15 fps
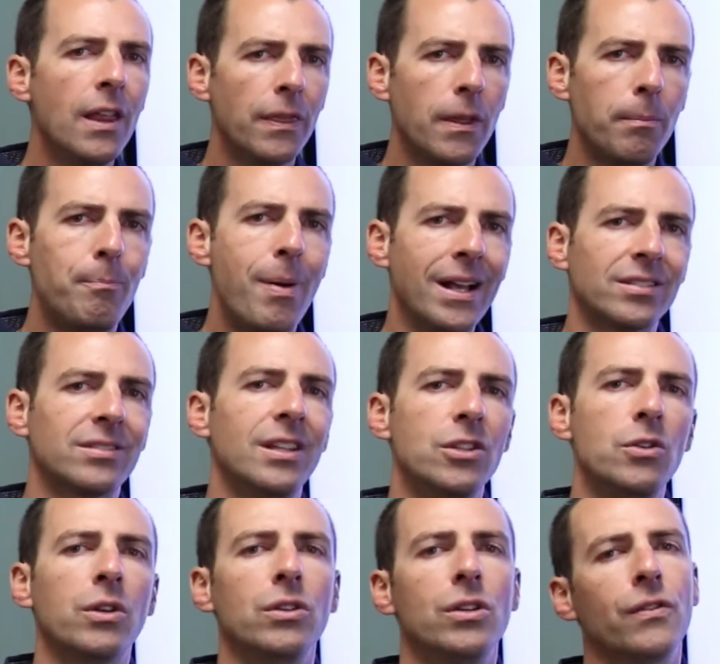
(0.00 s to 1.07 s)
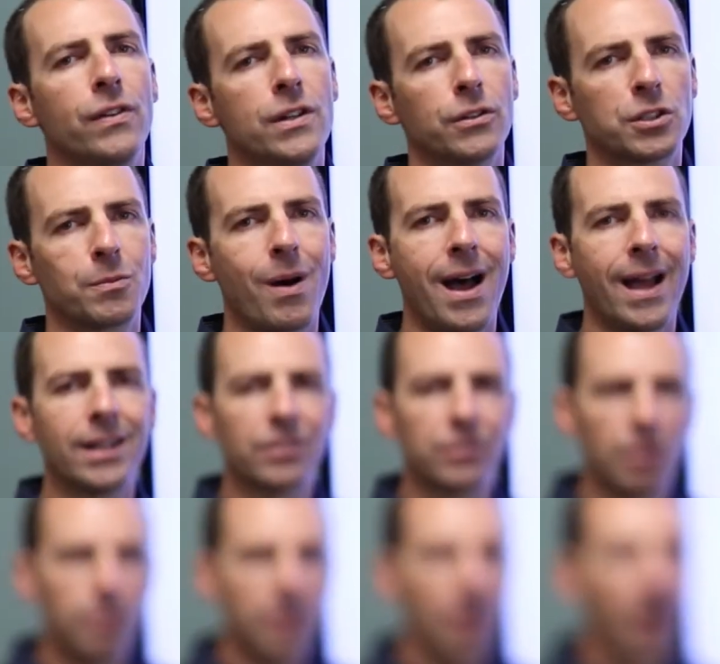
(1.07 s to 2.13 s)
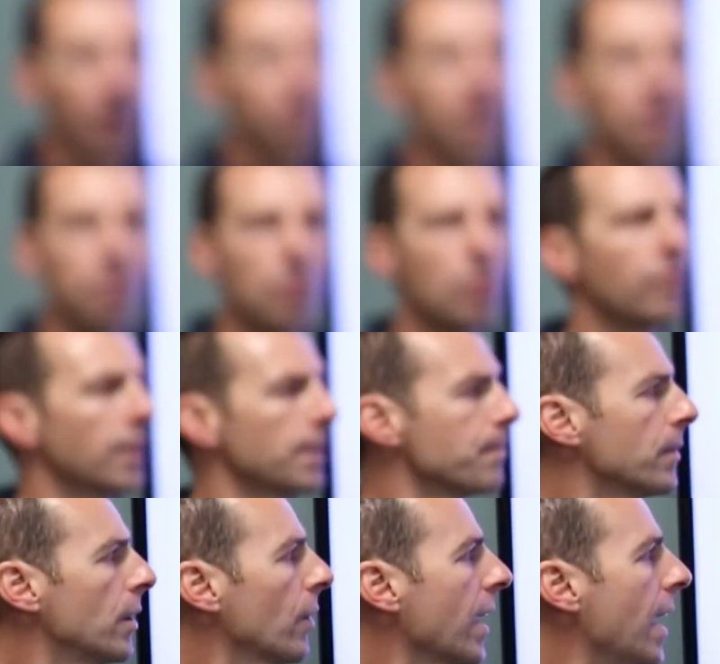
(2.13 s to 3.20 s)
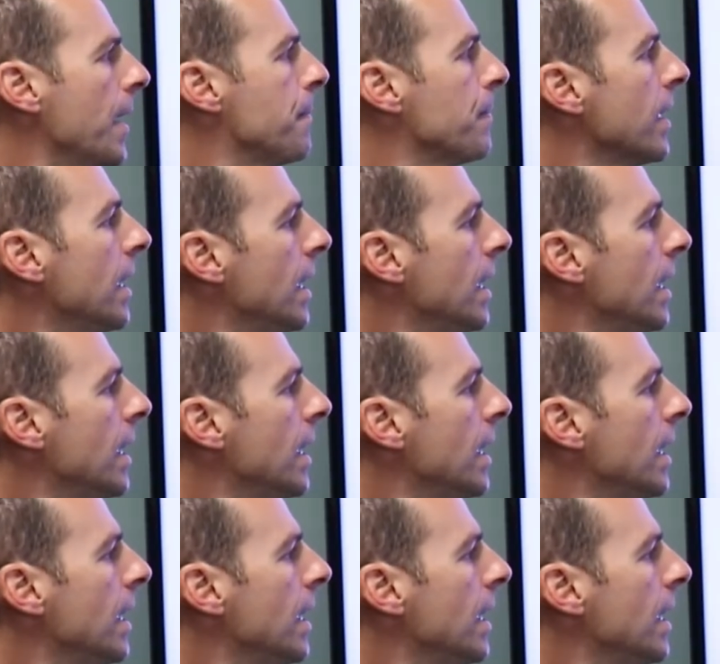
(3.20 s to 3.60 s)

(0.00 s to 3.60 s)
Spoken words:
The best thing you can do for your spine is to be up and moving, okay?